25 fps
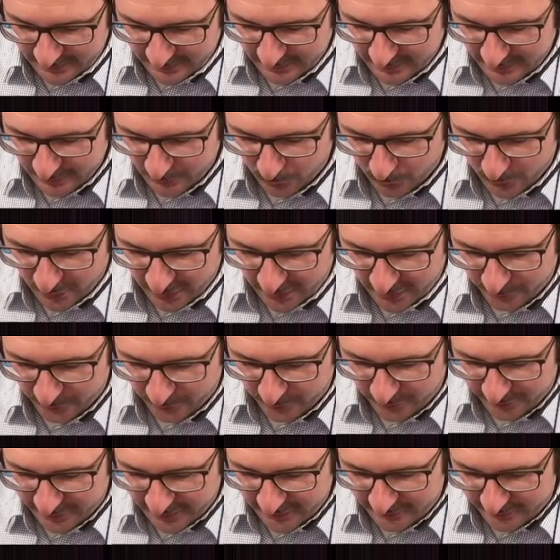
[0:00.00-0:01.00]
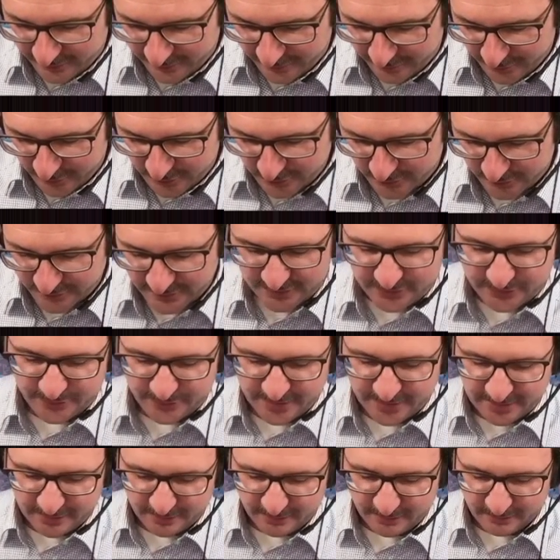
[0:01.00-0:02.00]
a 1 would then refer to this
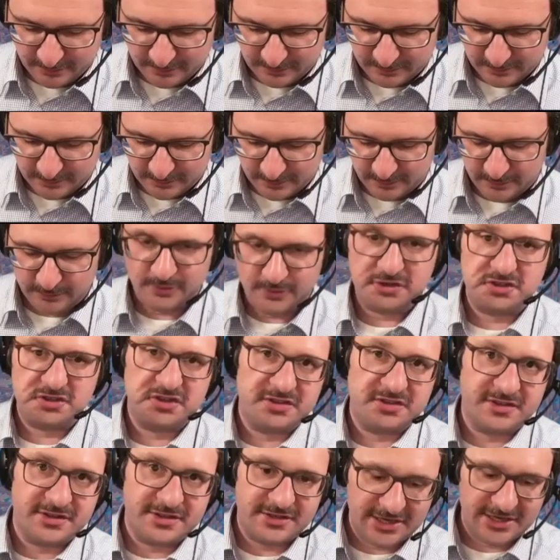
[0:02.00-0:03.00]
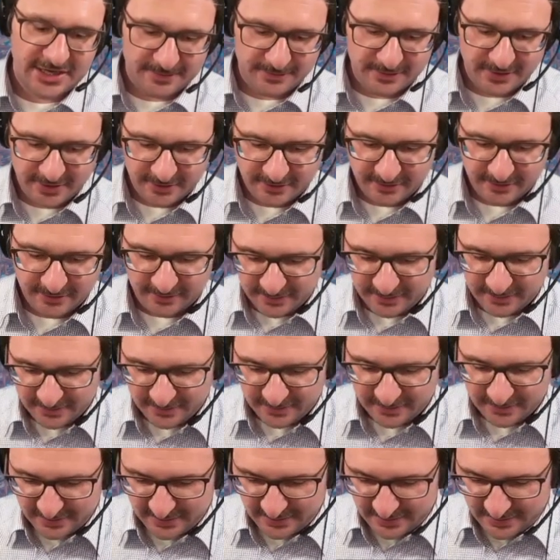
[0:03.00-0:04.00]
row, which is the same here.
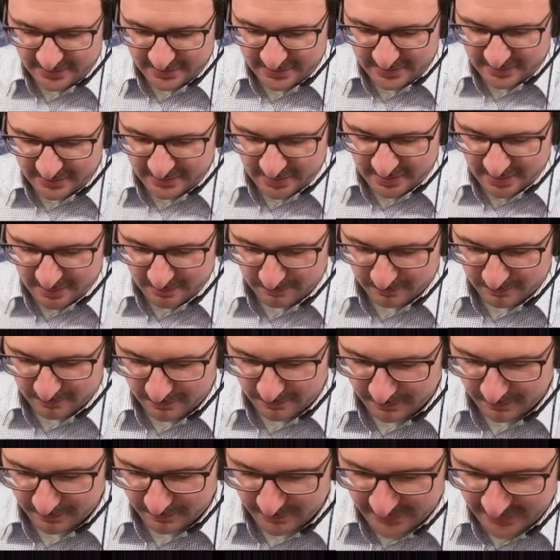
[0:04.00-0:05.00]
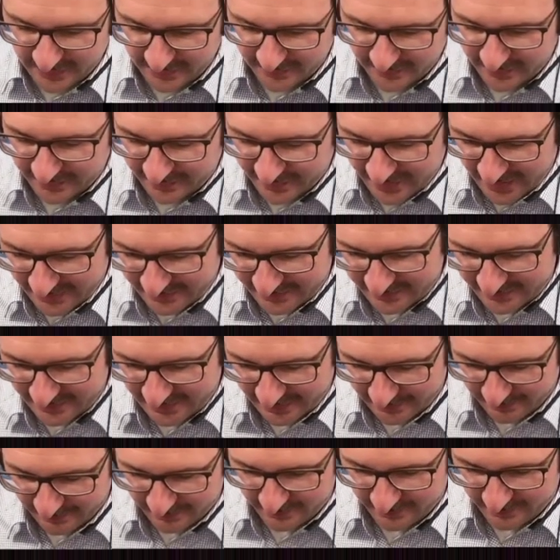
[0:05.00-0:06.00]
But here in that
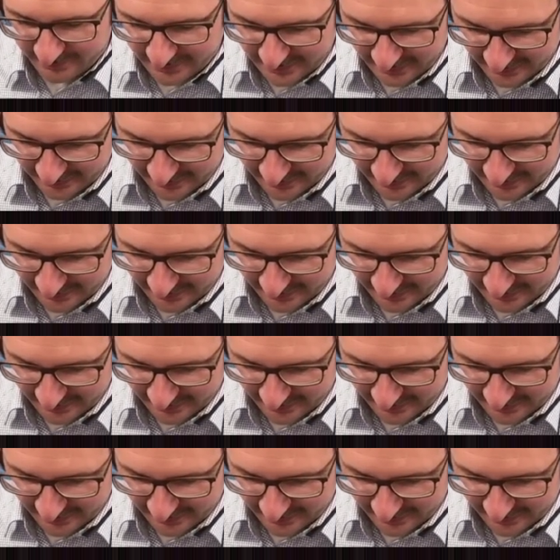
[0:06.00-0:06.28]
step, take